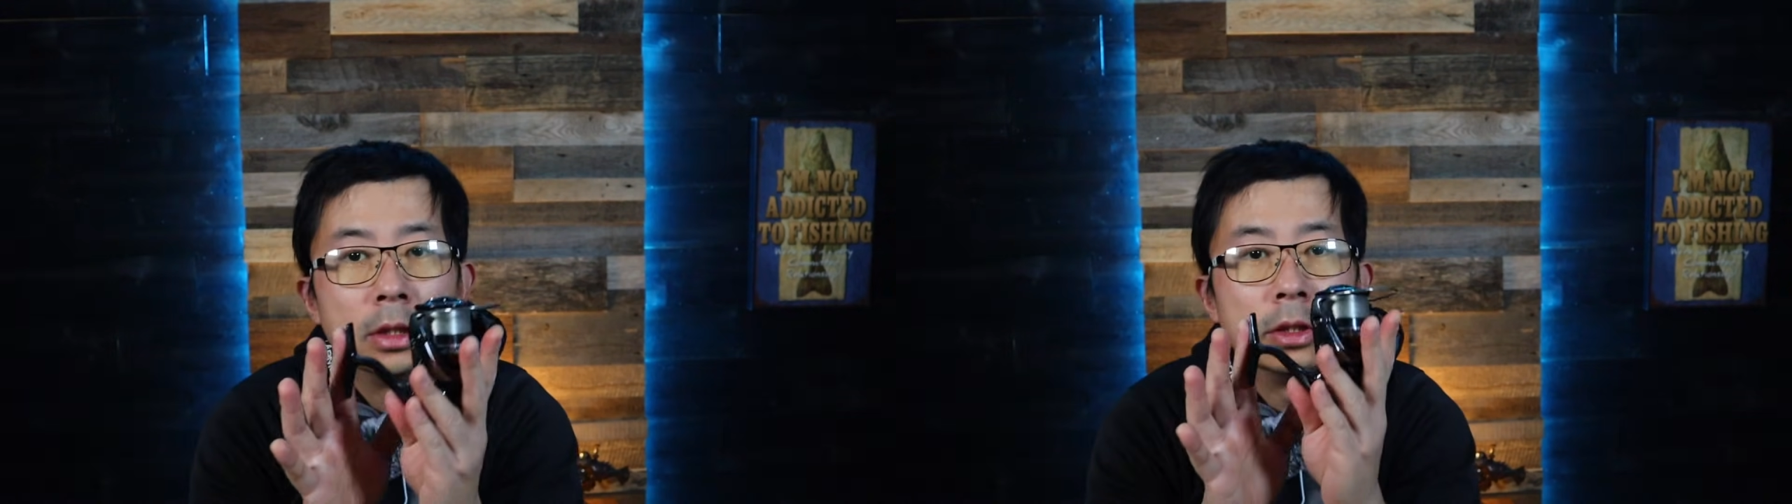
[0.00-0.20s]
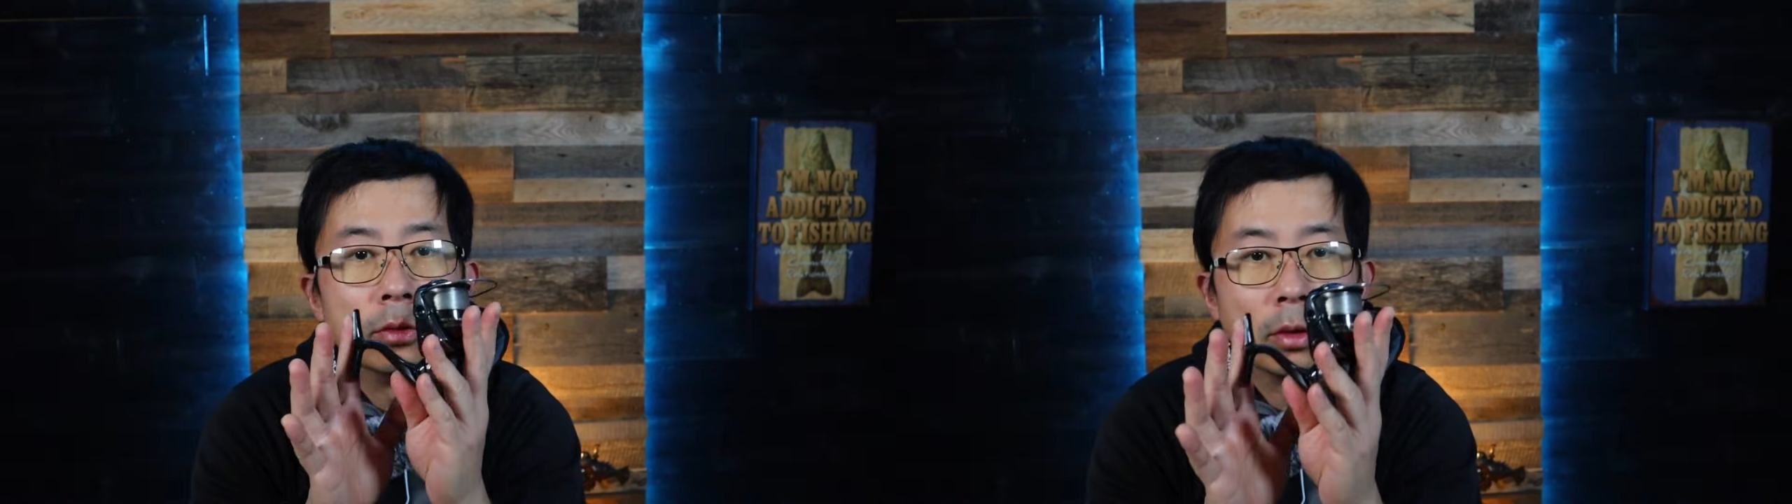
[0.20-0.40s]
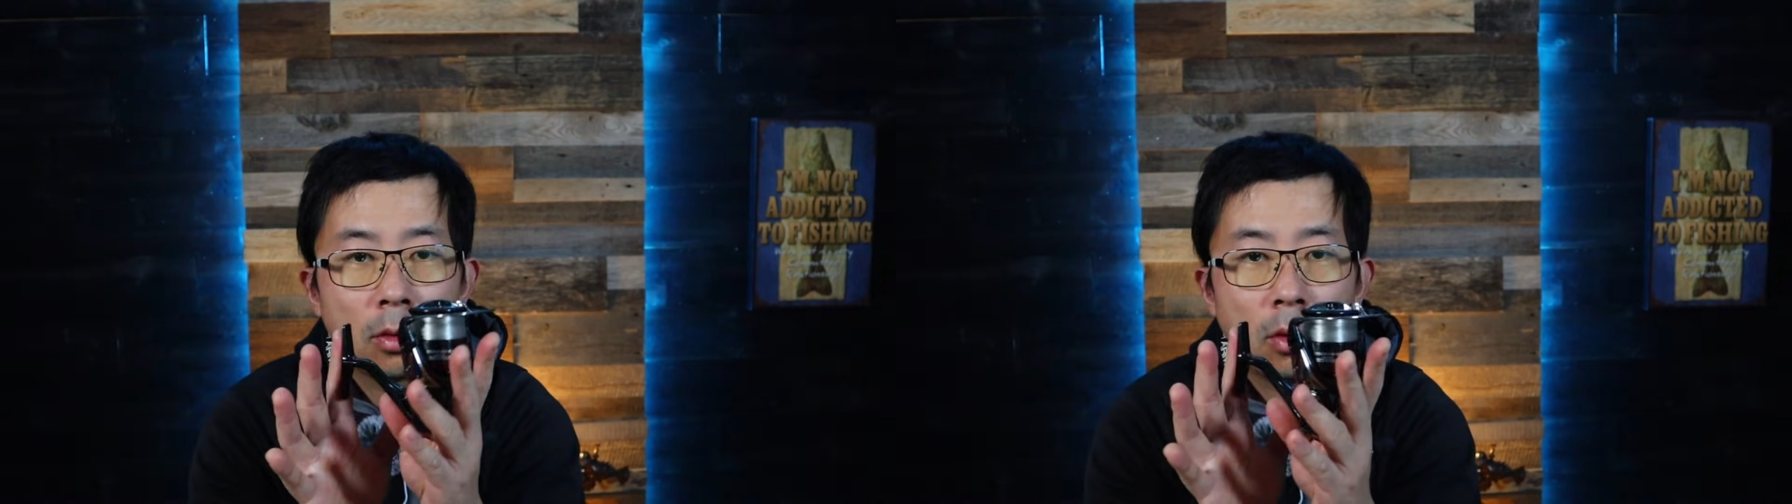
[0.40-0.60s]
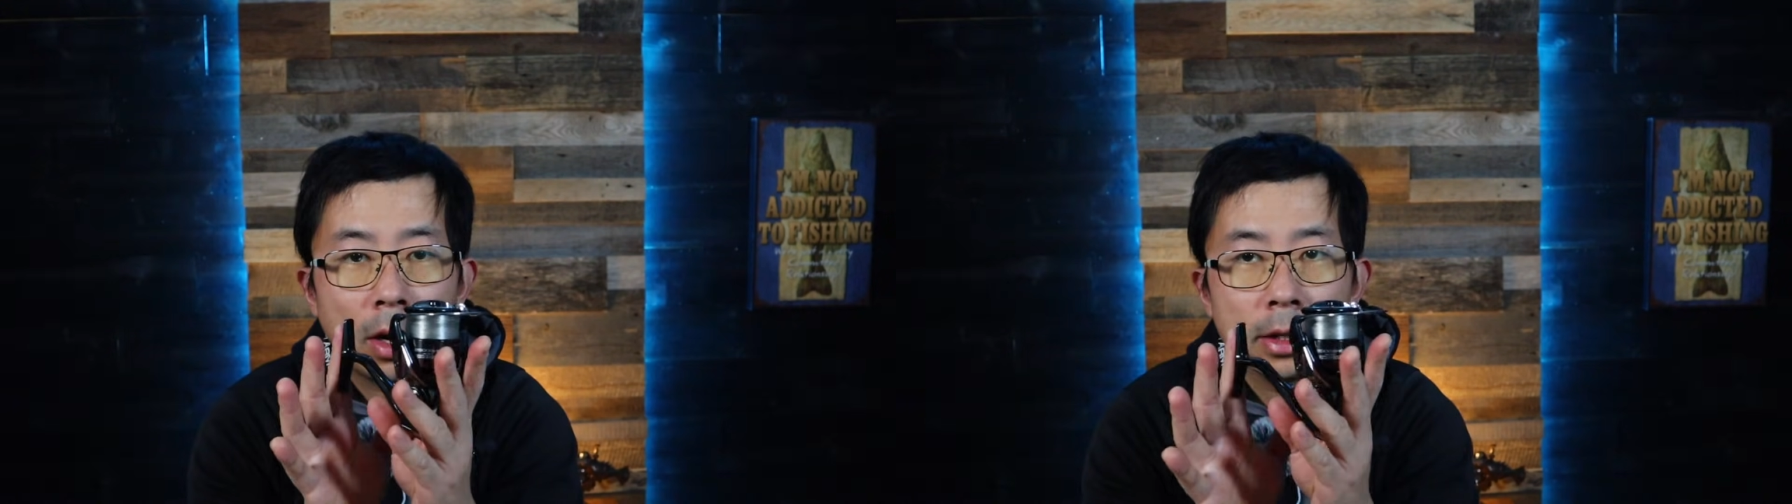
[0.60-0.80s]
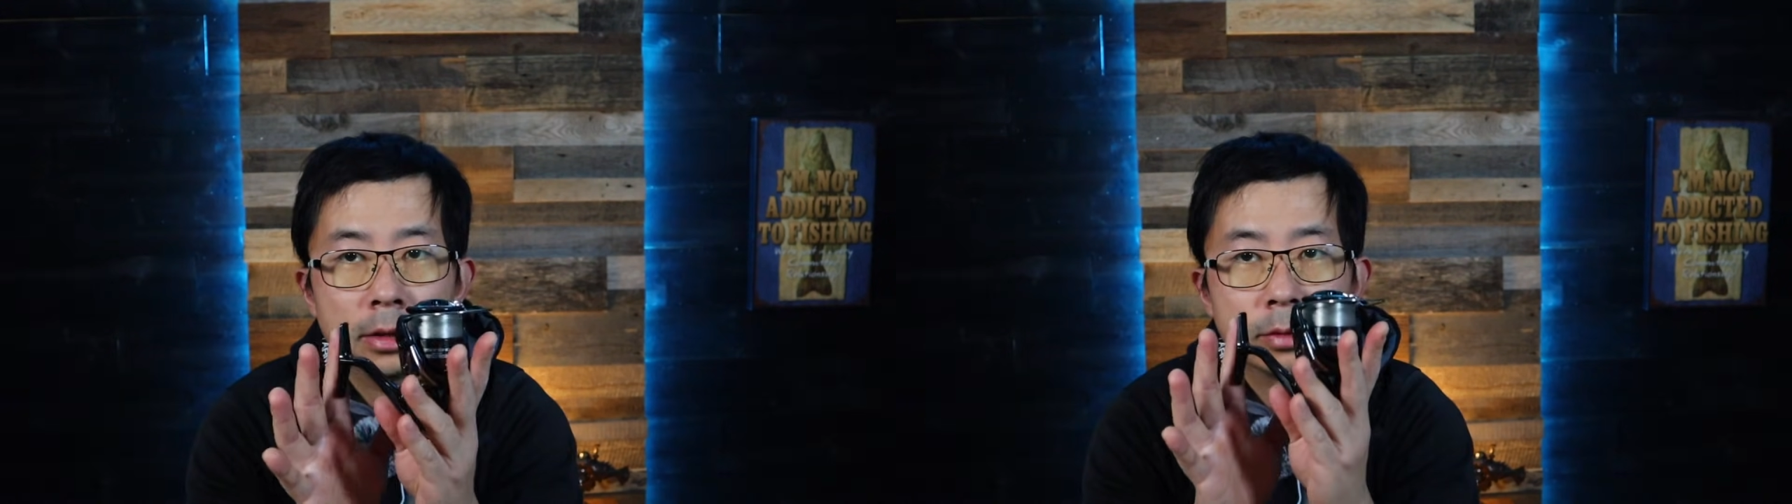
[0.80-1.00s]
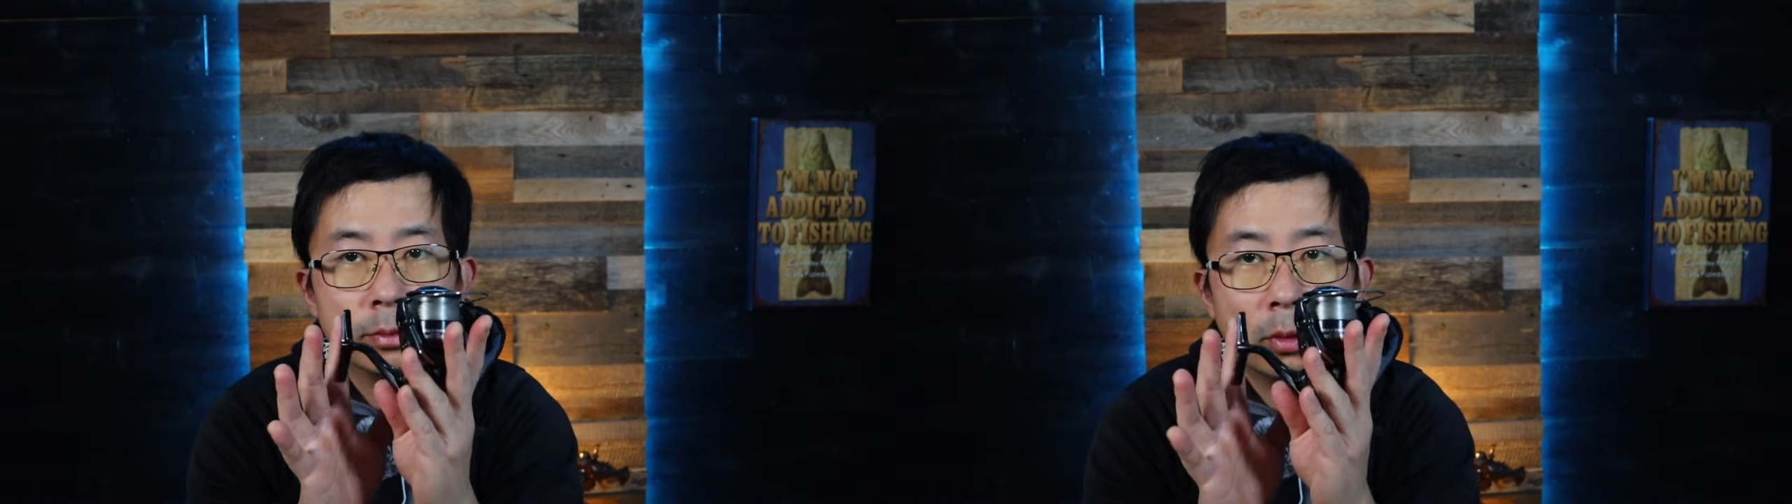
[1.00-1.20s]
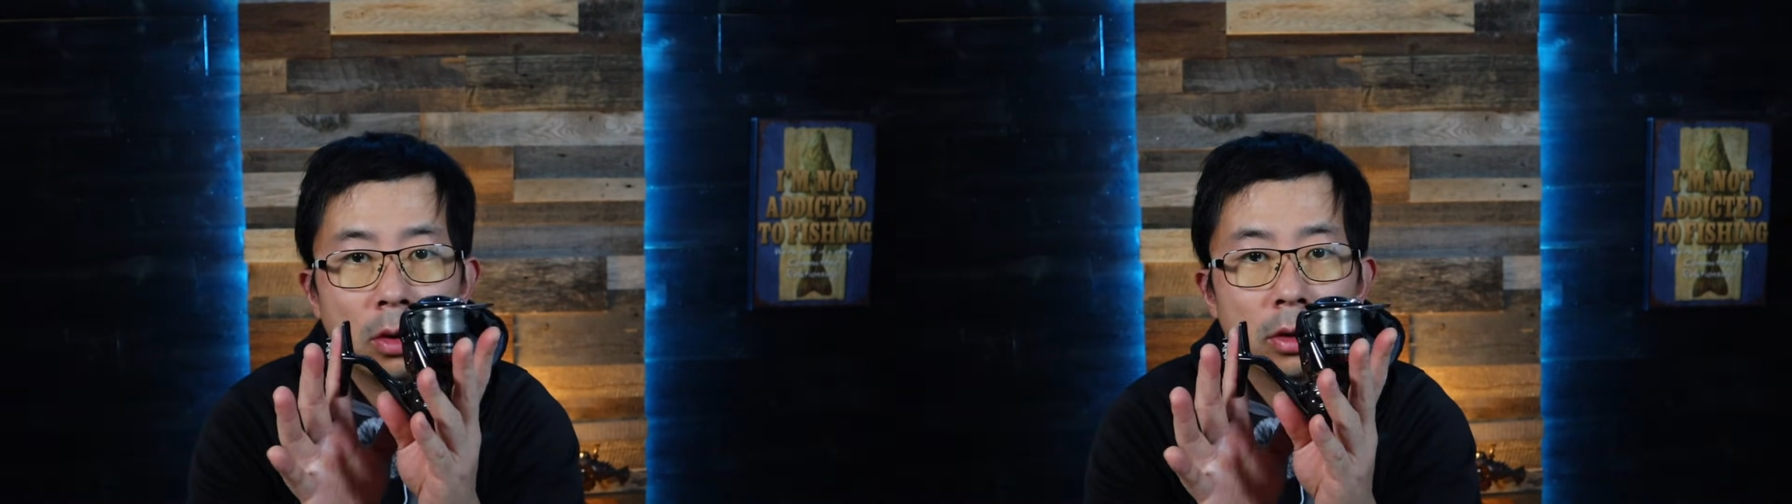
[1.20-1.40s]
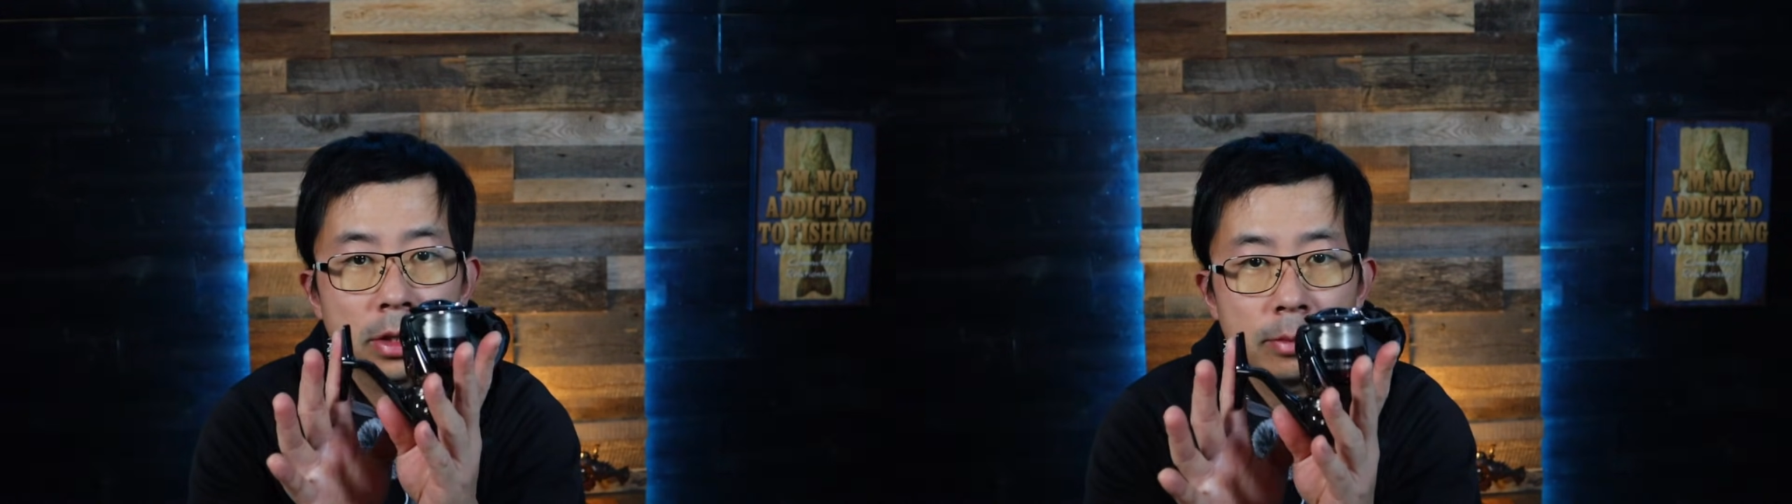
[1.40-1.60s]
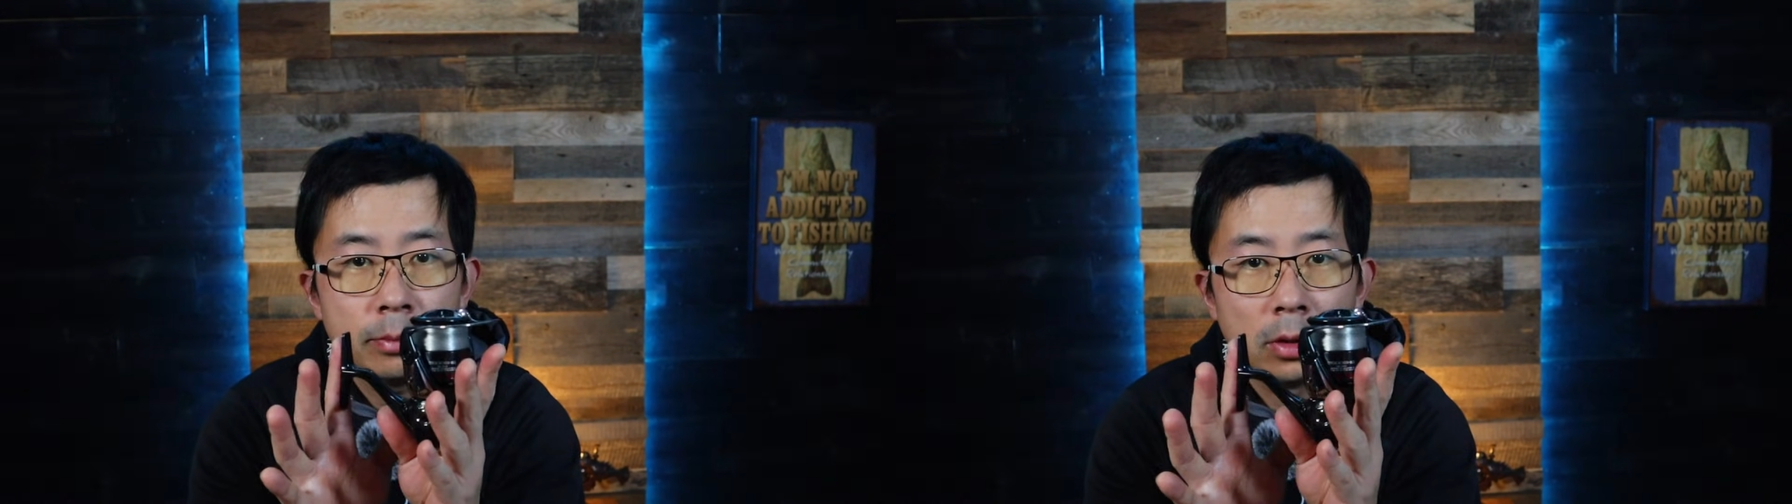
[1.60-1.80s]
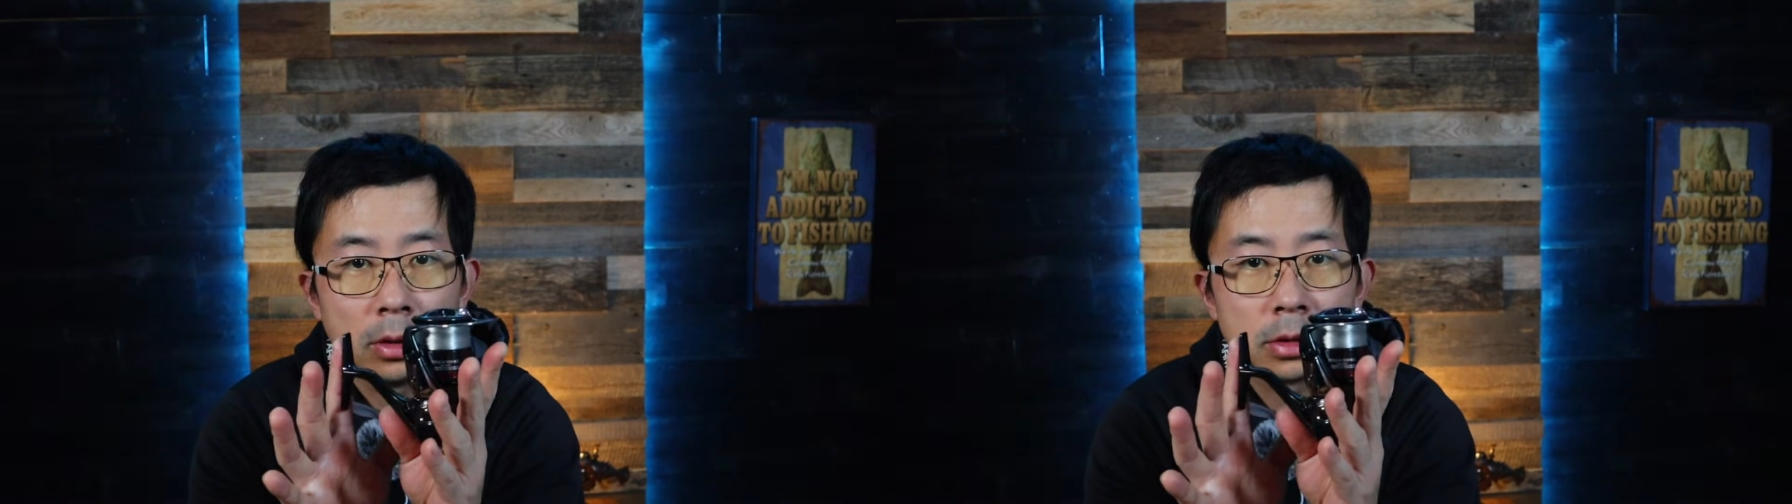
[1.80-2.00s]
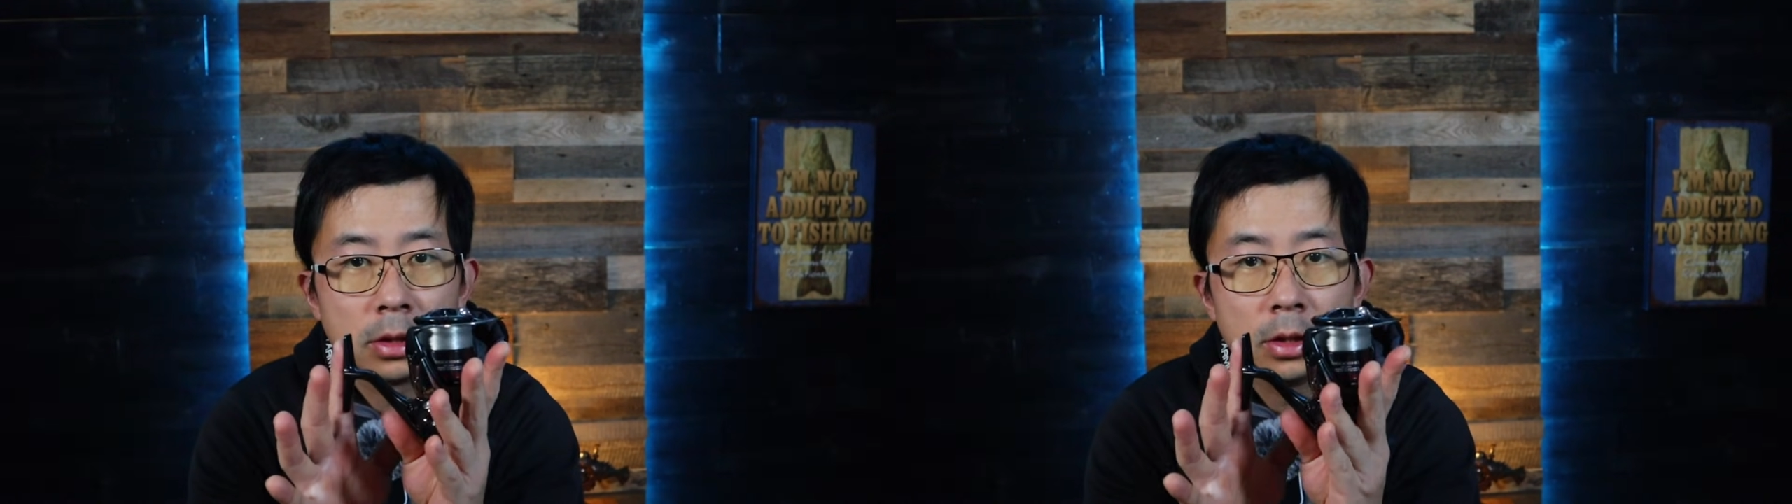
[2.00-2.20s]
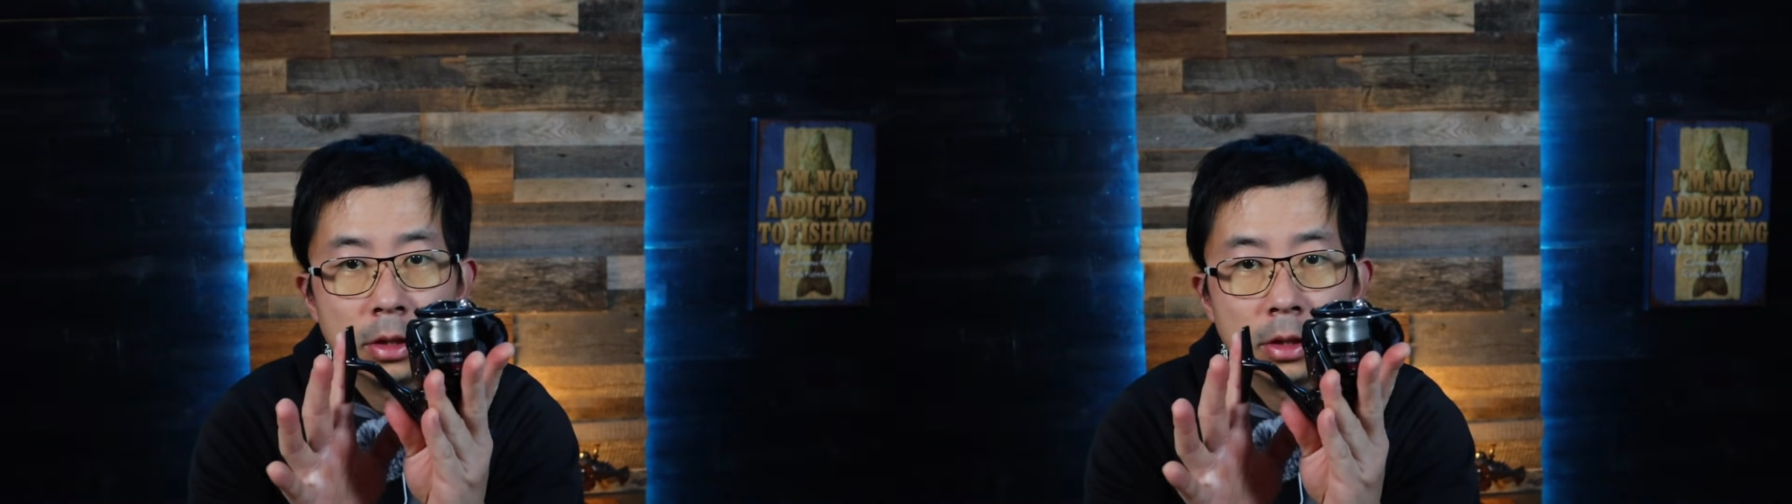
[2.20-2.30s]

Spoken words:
It requires more input